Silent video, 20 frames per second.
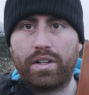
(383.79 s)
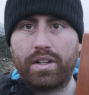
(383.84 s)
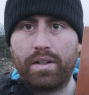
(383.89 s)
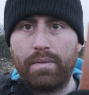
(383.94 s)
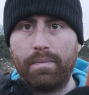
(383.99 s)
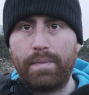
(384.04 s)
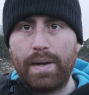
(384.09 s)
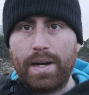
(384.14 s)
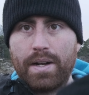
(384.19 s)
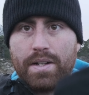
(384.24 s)

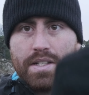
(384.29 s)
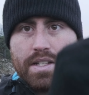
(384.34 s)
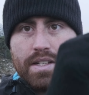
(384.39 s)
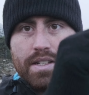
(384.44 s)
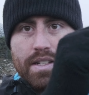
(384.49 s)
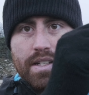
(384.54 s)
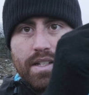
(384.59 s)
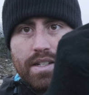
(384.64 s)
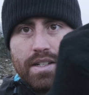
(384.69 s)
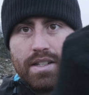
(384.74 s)

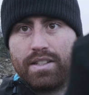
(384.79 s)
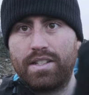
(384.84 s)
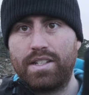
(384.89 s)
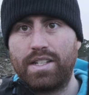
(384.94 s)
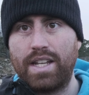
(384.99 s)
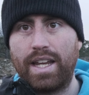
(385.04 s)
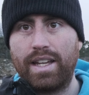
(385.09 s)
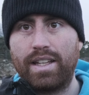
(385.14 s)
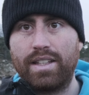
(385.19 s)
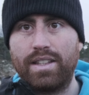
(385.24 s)
comparison's
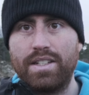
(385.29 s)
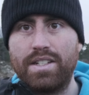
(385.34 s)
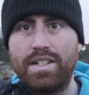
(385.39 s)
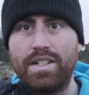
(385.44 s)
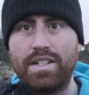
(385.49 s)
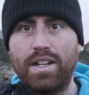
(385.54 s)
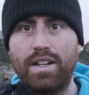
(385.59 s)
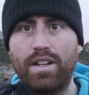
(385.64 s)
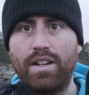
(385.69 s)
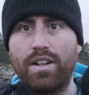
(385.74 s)
sake, this
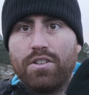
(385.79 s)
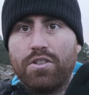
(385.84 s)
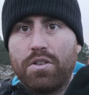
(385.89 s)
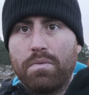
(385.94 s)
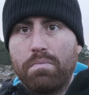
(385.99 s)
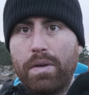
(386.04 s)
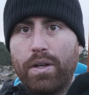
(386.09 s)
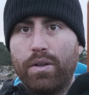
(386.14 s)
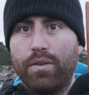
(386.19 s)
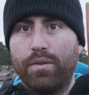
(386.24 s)
is a
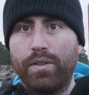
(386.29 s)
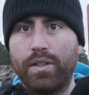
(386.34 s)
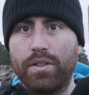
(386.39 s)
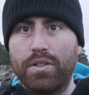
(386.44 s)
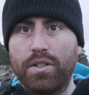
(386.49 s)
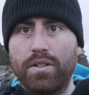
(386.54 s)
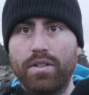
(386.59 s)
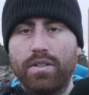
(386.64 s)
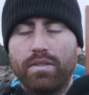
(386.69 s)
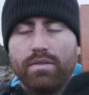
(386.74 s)
100mm
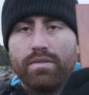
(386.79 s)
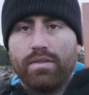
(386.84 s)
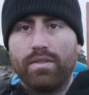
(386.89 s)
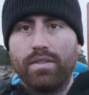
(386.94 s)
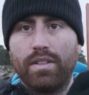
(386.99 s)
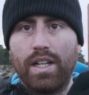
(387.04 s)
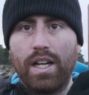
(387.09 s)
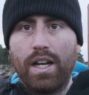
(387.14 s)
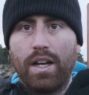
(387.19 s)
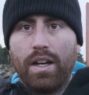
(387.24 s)
filter
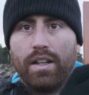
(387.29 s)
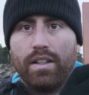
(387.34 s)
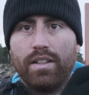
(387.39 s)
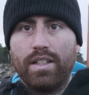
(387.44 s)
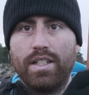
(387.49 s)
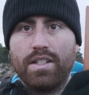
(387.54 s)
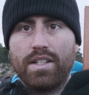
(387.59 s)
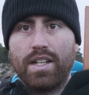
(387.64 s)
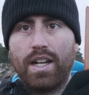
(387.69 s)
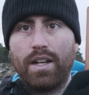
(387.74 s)

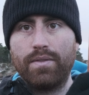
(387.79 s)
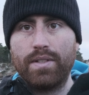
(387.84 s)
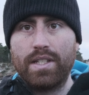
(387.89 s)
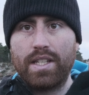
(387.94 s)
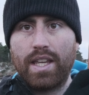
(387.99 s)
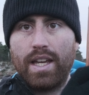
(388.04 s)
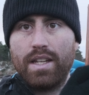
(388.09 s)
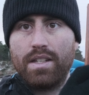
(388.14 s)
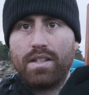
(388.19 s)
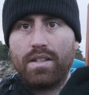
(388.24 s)
inside of its
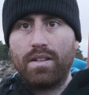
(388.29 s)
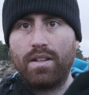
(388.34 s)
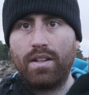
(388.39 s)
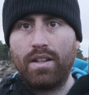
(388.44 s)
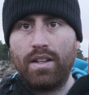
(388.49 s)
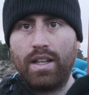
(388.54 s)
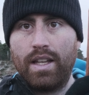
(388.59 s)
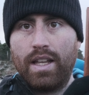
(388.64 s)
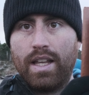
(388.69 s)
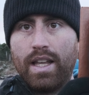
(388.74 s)
case,
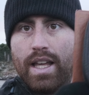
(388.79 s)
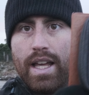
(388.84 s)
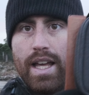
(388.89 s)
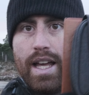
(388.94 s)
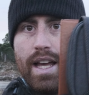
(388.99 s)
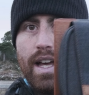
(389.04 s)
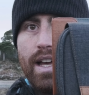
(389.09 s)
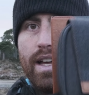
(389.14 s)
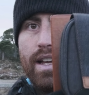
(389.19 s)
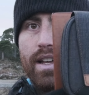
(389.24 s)

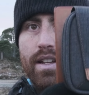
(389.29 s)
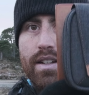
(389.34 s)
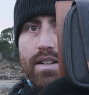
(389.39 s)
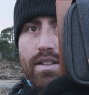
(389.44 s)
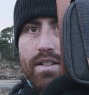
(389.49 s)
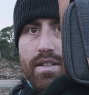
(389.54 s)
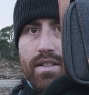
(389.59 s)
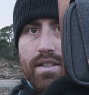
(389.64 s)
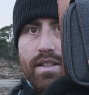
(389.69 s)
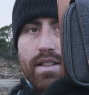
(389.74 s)

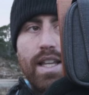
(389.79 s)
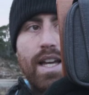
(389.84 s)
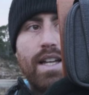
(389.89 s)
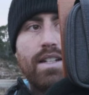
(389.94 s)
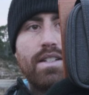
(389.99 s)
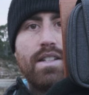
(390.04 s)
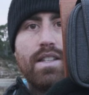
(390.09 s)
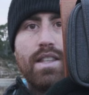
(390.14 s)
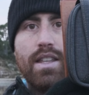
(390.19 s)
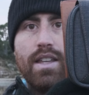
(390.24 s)
and
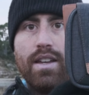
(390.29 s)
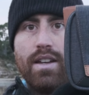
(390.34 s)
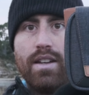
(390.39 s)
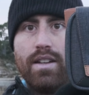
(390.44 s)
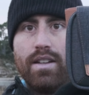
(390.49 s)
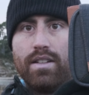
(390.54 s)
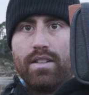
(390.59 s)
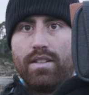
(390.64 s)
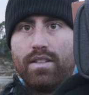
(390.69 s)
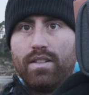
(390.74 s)
that's
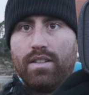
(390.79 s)
the